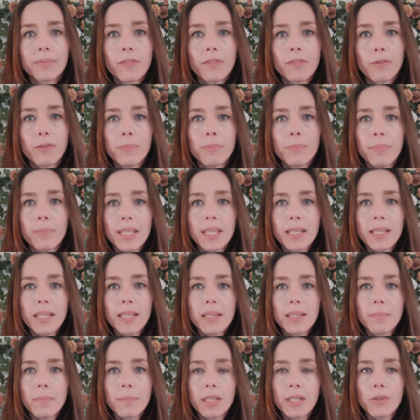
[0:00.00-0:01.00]
from
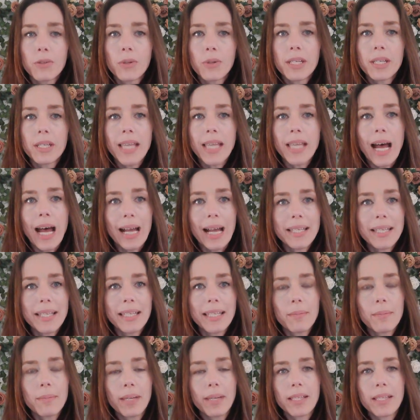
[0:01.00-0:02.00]
business mentors, I
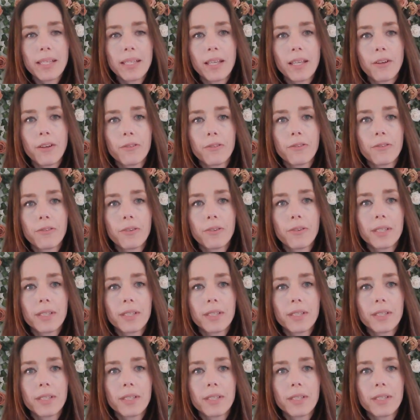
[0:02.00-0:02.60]
see myself